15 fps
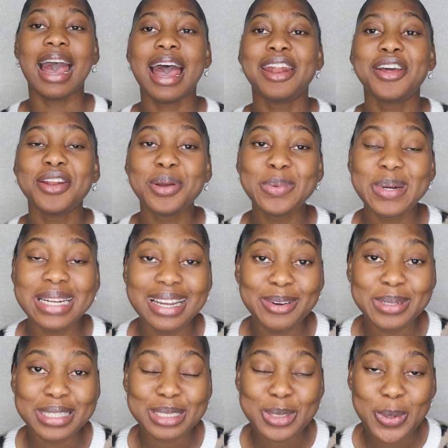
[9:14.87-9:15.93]
Another one I
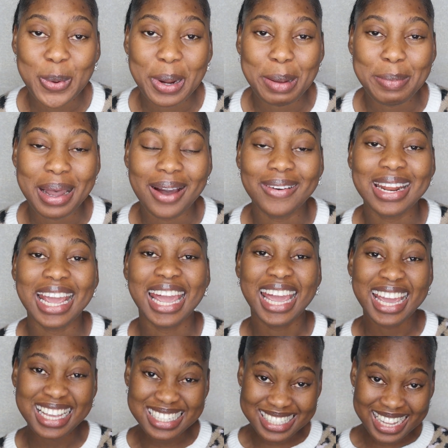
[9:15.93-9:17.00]
want to talk about
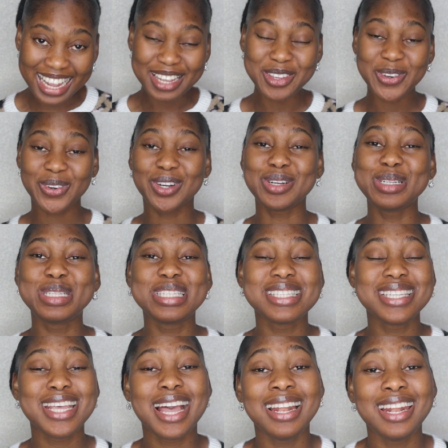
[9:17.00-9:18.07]
is that you're going to
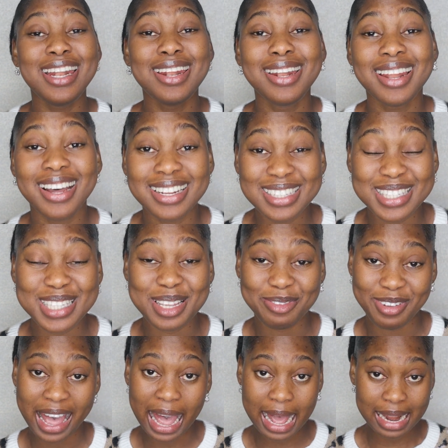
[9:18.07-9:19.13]
see lots
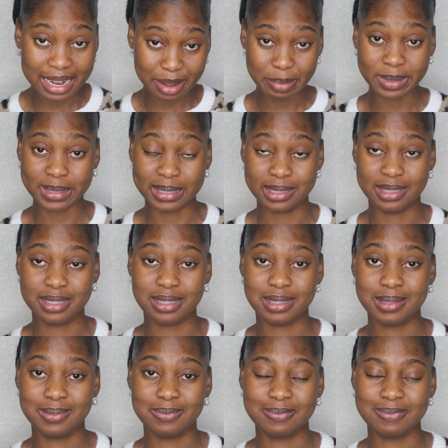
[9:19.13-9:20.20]
of animals.
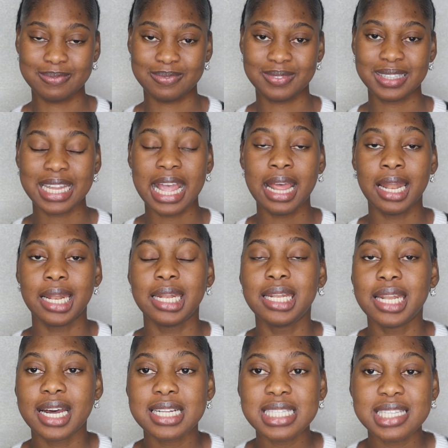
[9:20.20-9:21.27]

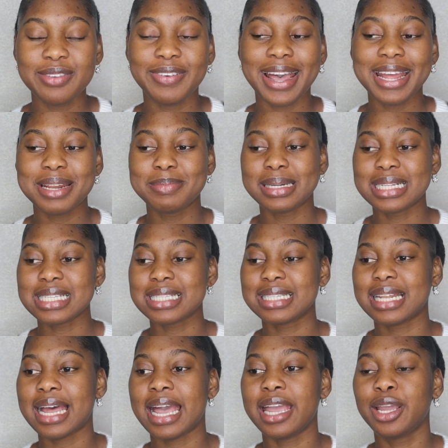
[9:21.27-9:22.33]
Lots of
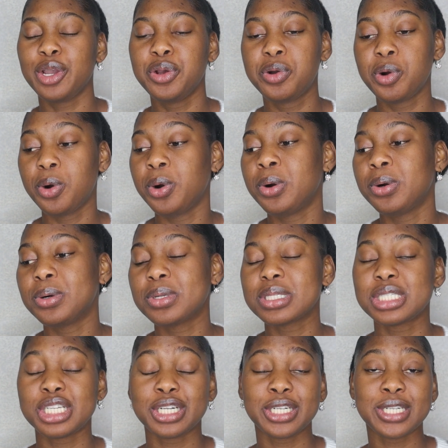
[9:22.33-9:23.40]
animals like
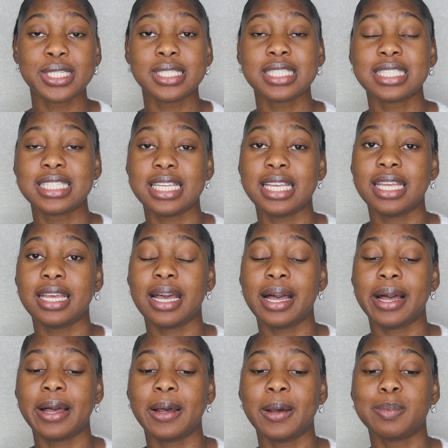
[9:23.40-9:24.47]
goats, you're going to see
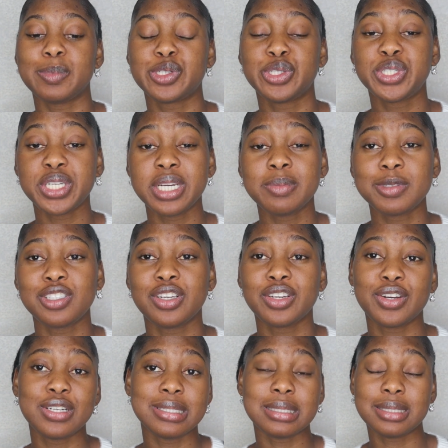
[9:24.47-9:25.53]
sheep, you're
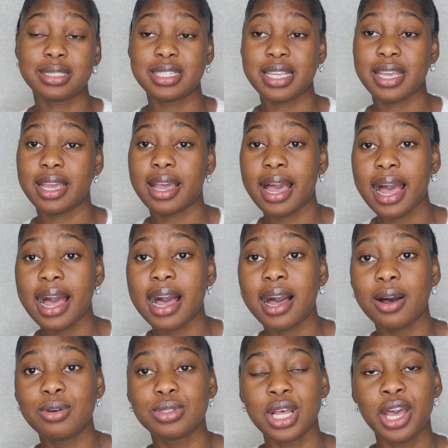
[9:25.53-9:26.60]
going to see
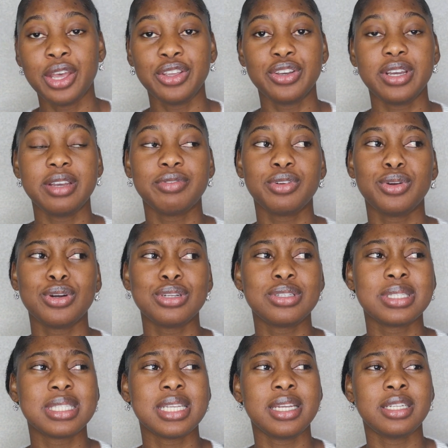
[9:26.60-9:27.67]
cows, you're even going
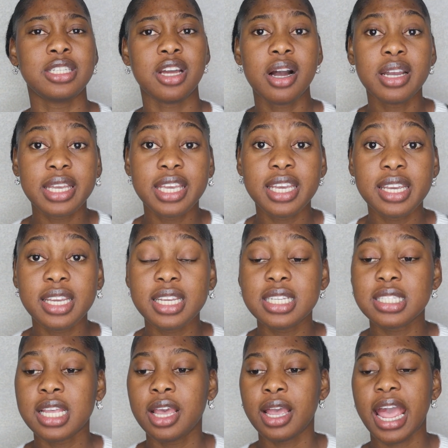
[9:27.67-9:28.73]
to see
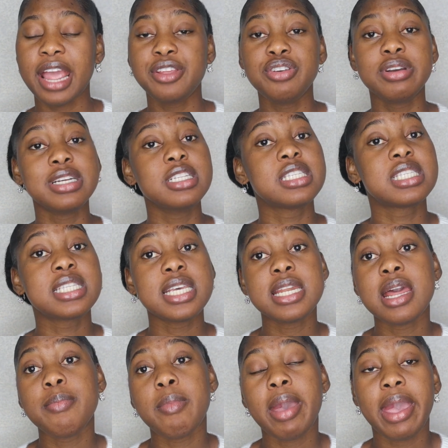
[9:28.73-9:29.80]
donkeys, and you can see
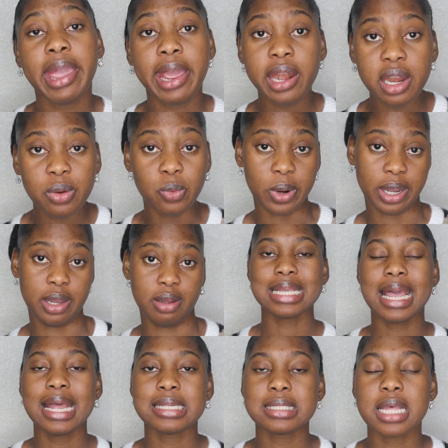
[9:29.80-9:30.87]
them anywhere.
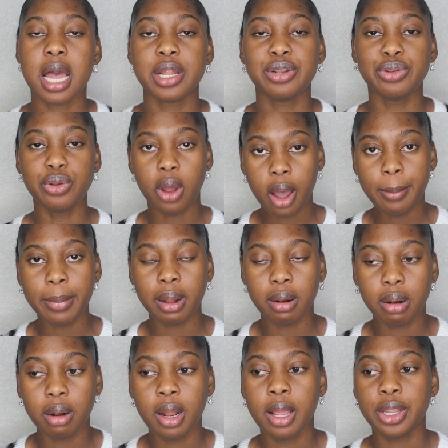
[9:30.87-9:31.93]
It's
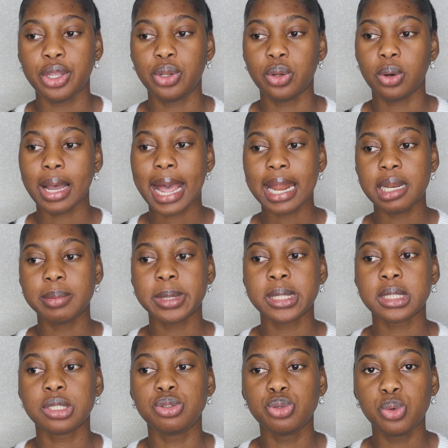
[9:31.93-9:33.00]
normal. You know,
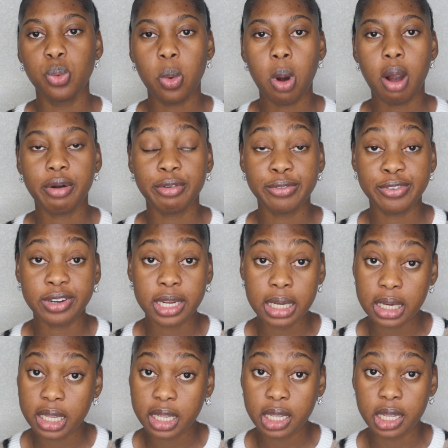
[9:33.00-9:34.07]
animals do walk
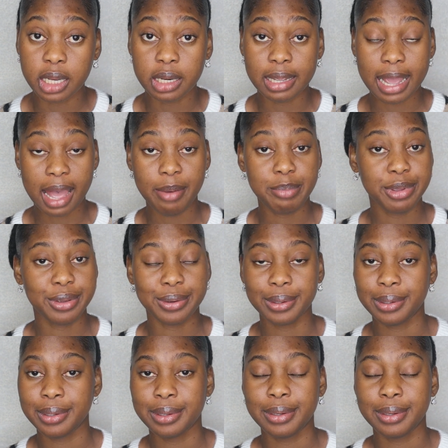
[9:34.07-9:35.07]
freely in Gambia.